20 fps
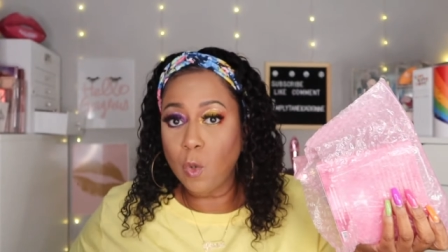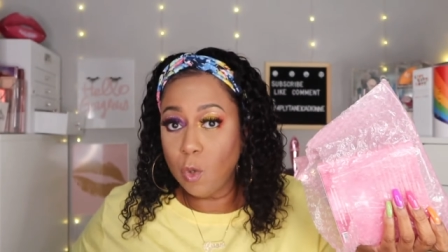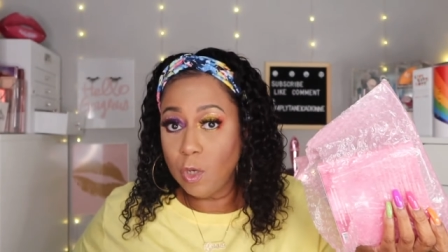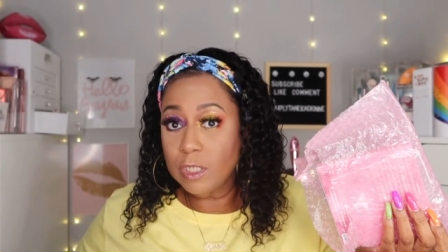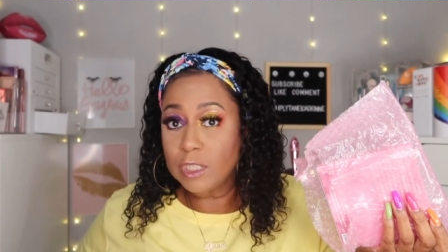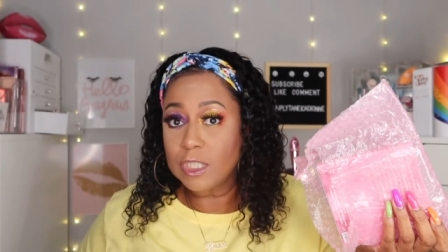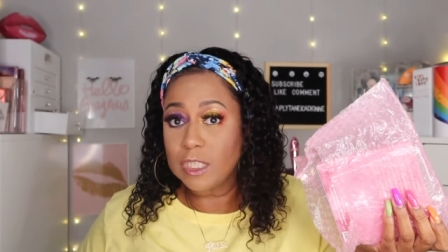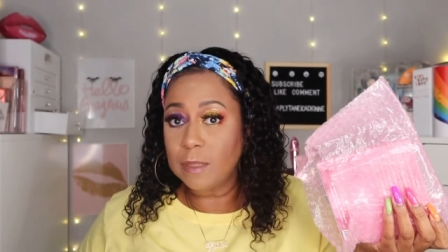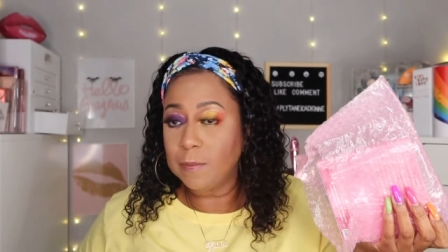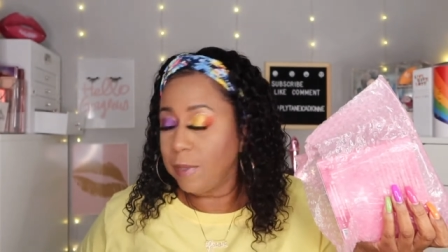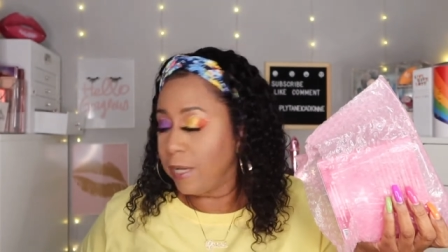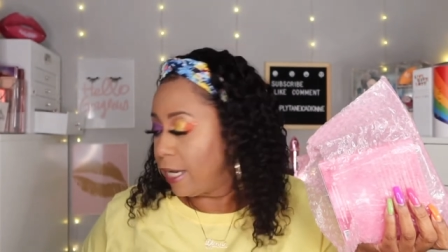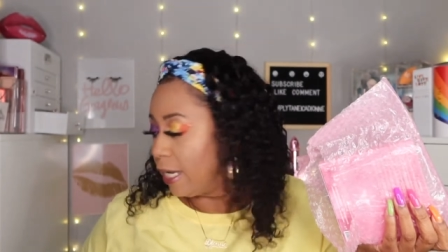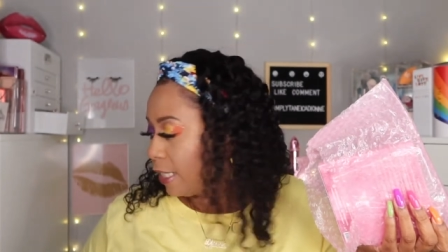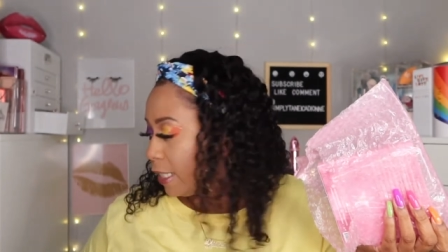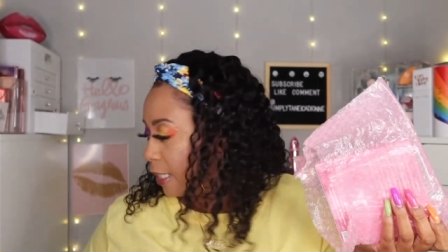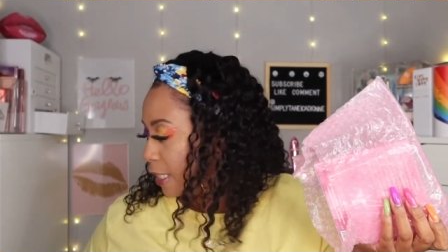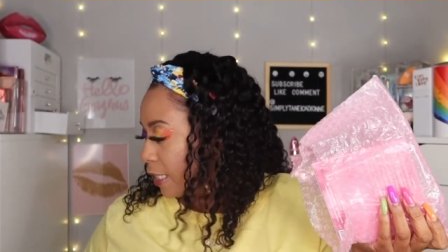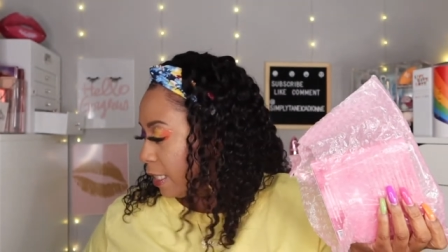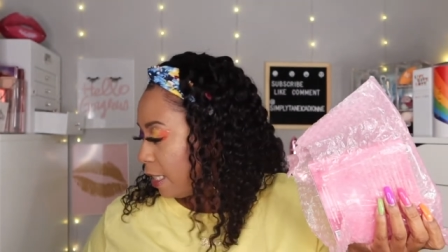orgy
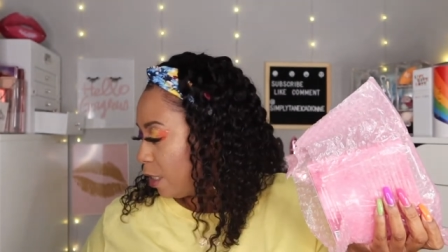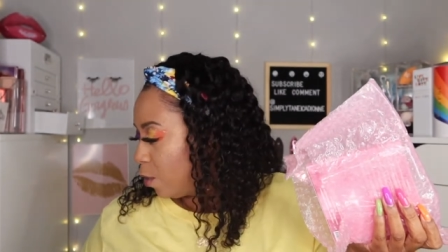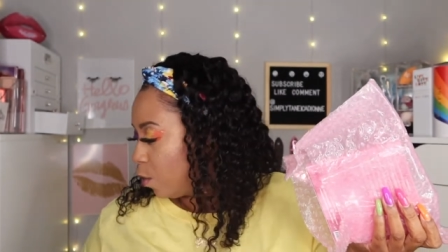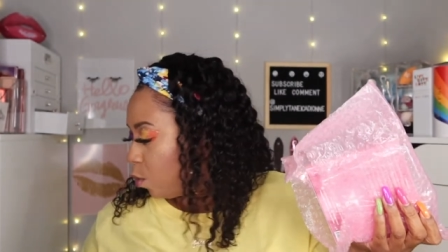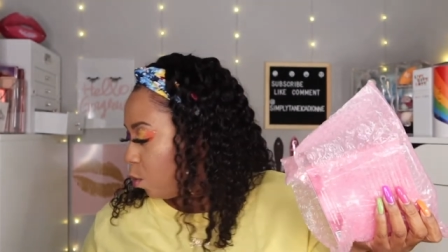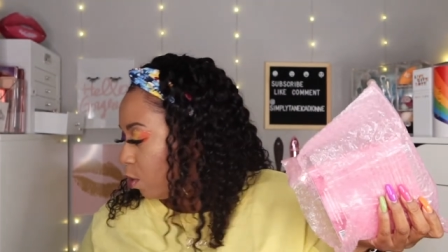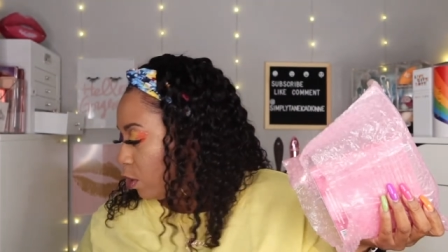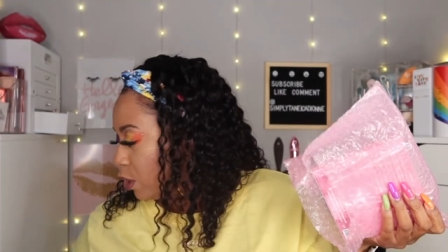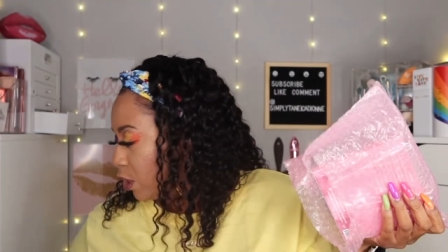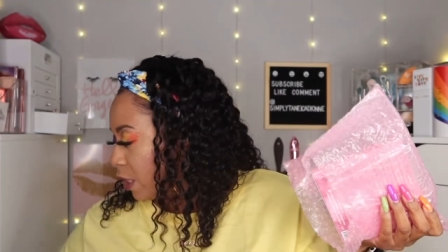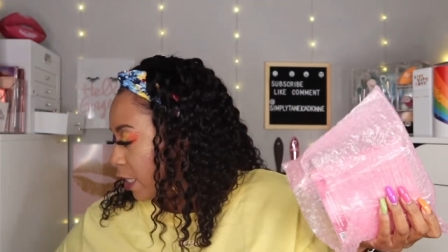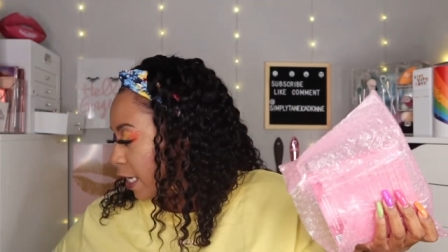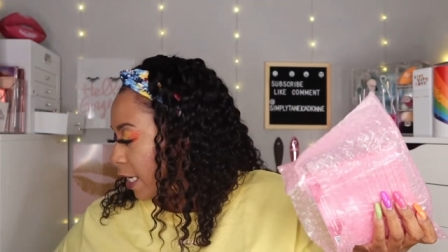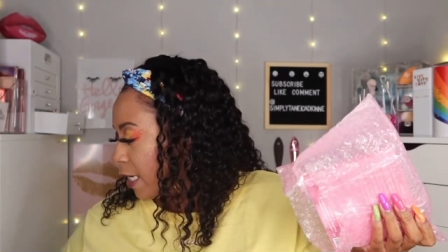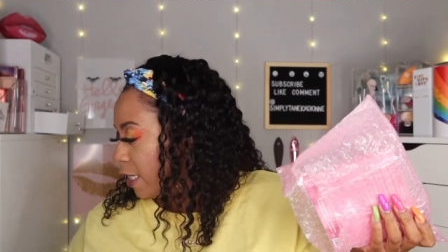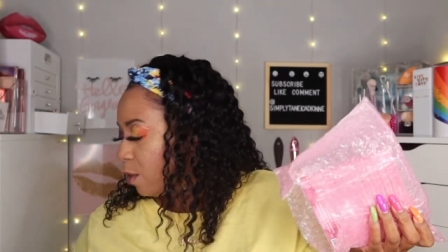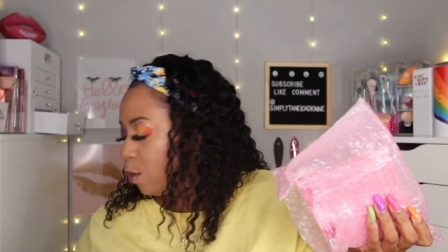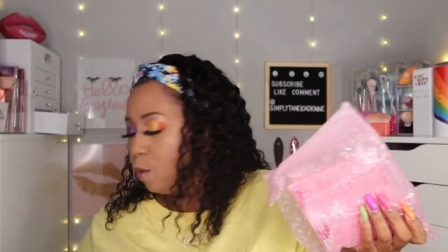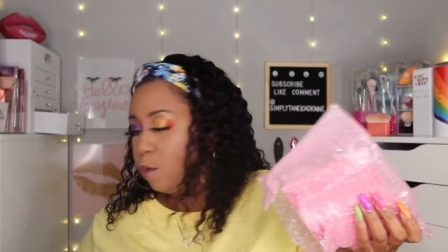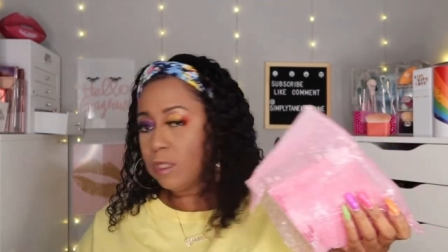palette in there orgy
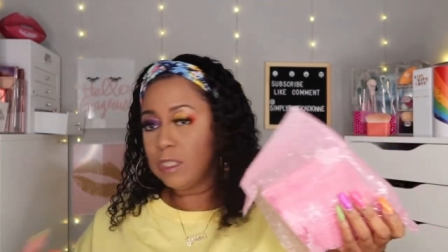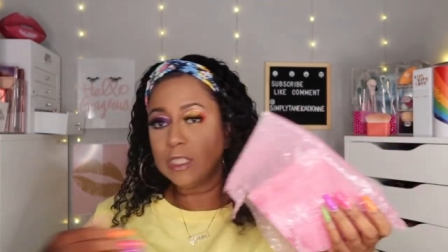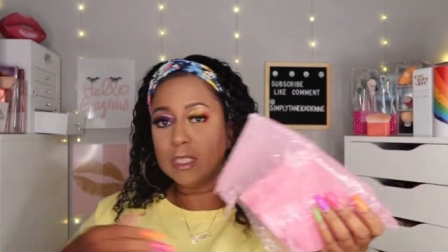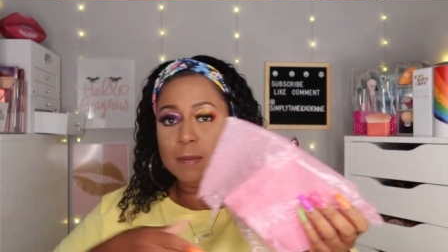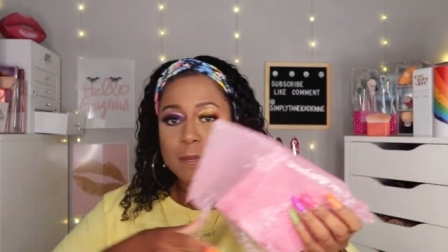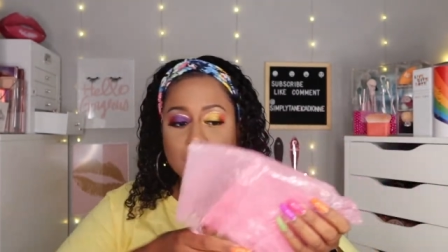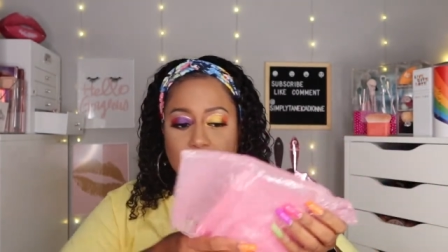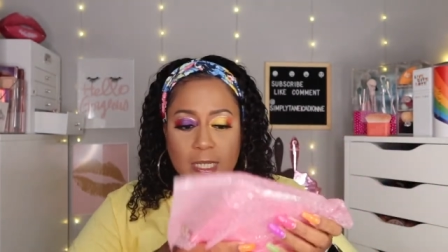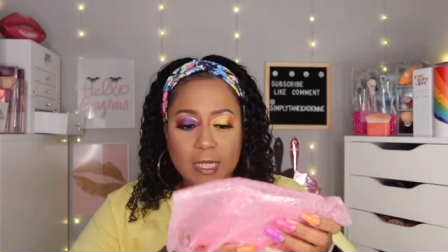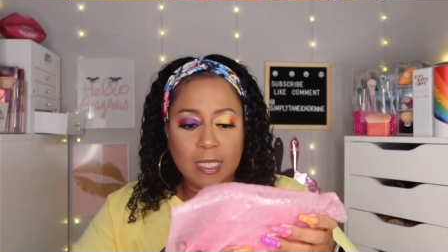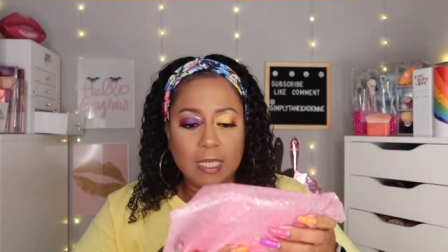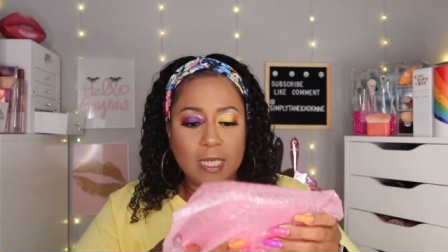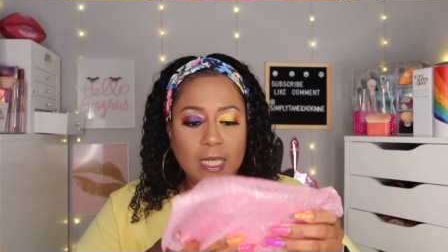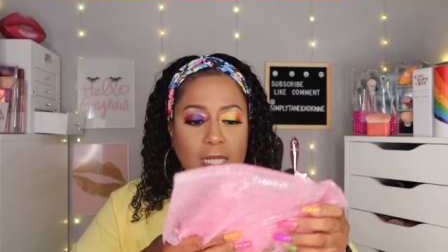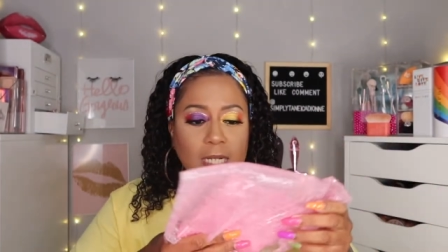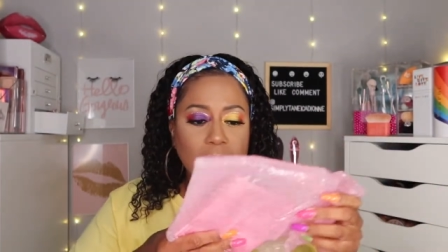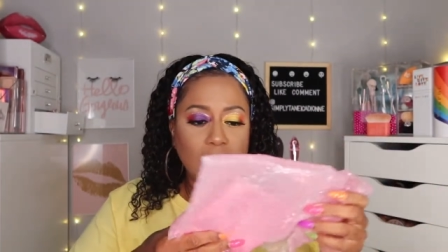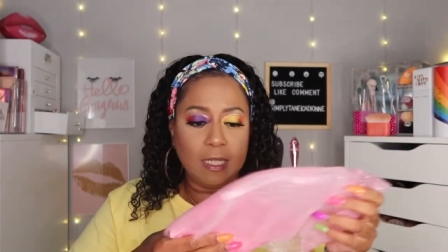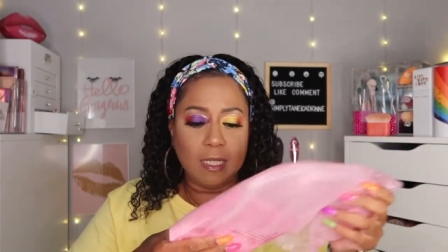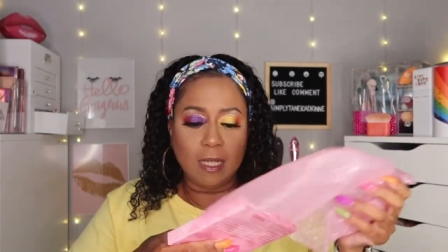and orgy mini
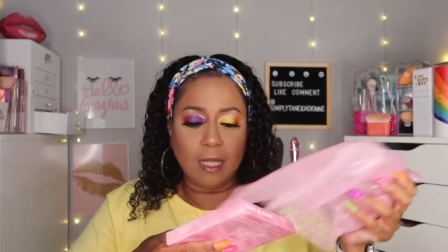and